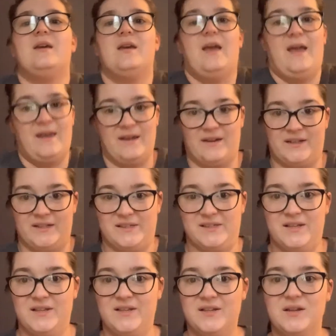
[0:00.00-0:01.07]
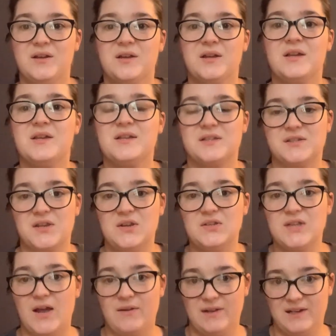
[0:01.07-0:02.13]
Hey guys, excuse
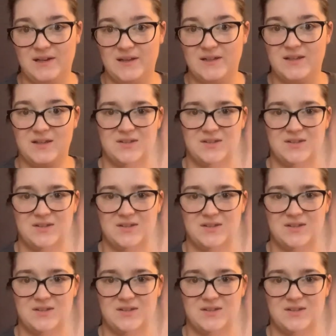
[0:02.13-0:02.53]
how I look,